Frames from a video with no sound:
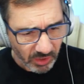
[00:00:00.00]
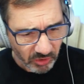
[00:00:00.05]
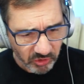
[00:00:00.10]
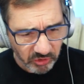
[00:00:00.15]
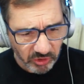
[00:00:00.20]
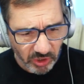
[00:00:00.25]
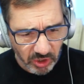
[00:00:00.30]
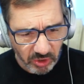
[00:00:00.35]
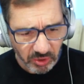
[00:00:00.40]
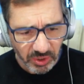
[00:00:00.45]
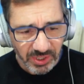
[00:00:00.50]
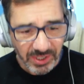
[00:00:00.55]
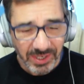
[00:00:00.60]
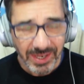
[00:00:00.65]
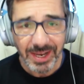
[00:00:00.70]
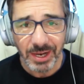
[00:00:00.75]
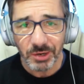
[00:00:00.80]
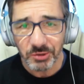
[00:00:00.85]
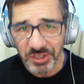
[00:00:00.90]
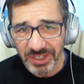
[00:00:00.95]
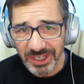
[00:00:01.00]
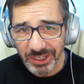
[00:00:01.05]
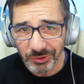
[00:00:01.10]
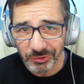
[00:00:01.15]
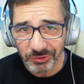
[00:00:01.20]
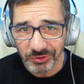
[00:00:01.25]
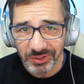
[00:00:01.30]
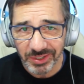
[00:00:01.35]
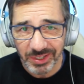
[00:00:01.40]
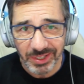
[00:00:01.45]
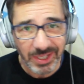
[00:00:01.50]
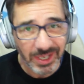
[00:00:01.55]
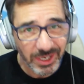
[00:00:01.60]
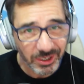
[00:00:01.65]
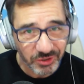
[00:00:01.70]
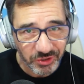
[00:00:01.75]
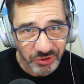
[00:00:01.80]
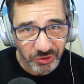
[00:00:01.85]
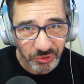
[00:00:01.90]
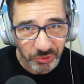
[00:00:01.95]
So, how do you get on there?
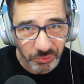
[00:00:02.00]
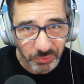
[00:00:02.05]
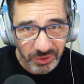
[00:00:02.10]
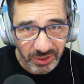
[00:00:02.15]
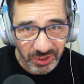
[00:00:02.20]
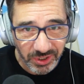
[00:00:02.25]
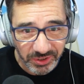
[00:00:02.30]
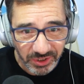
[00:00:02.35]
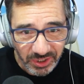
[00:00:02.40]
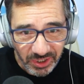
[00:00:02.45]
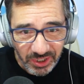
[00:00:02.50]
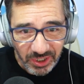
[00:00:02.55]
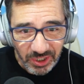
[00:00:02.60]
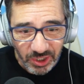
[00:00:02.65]
How does it all work?